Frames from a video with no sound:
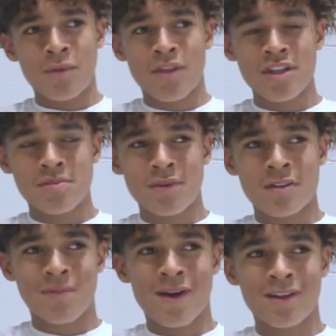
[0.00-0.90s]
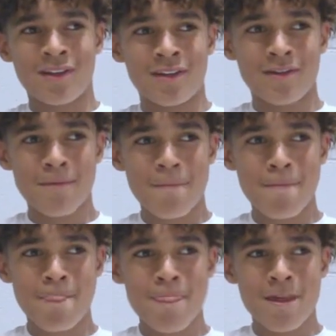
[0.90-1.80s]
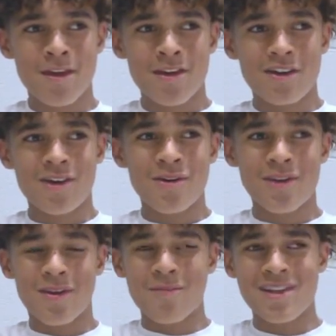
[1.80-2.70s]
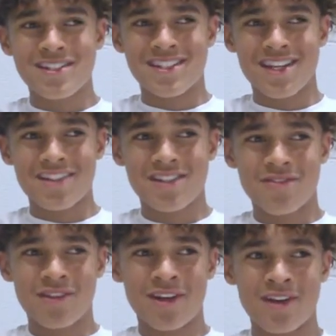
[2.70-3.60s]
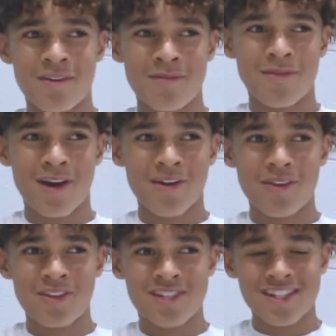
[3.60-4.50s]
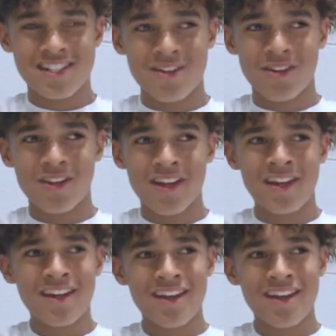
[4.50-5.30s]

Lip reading: with Huntsman is probably going down to Mason's house every year and riding on the jet ski on the lake.